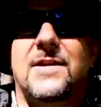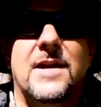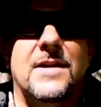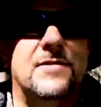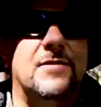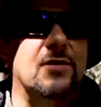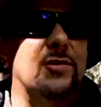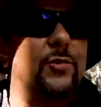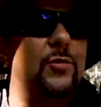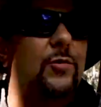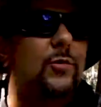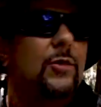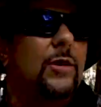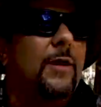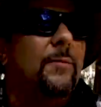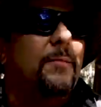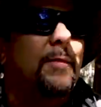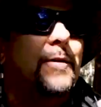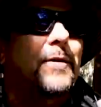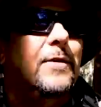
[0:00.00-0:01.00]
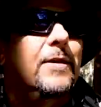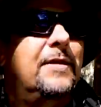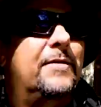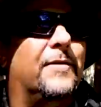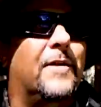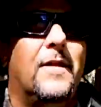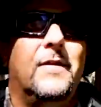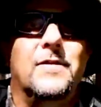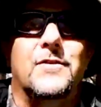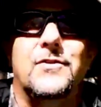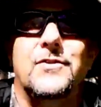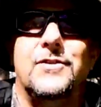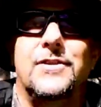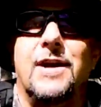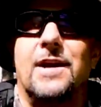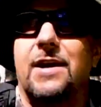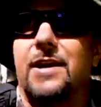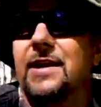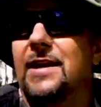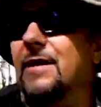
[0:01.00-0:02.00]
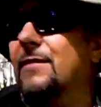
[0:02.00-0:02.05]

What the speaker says: nice and cool up underneath all this shade.